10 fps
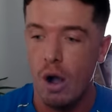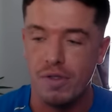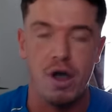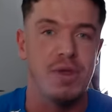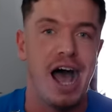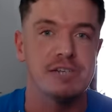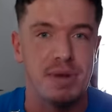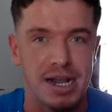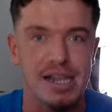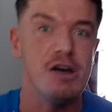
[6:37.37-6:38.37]
Although there has
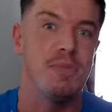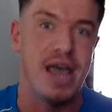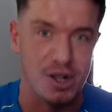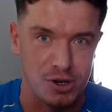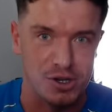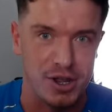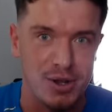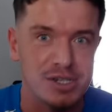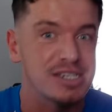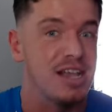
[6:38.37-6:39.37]
been a little bit of good
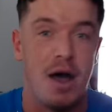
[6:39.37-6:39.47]
news.